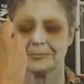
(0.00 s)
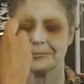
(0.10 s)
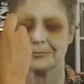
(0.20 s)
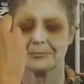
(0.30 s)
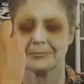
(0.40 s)

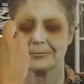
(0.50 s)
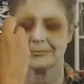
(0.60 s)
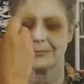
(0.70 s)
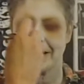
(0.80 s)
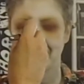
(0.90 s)
This is a
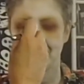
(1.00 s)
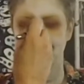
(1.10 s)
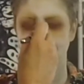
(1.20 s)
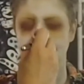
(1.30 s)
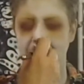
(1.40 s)
bruised red.
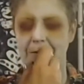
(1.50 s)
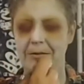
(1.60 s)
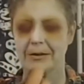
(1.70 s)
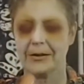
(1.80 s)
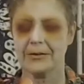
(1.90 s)

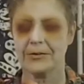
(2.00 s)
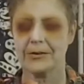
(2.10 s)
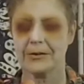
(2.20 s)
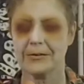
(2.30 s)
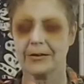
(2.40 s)
It's
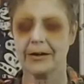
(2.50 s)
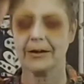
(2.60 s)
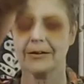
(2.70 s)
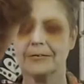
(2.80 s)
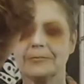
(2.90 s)
another wonderful
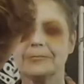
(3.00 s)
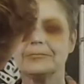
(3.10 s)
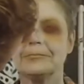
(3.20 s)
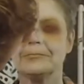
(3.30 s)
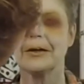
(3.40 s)
color
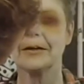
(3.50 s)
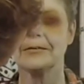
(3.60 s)
in the zombie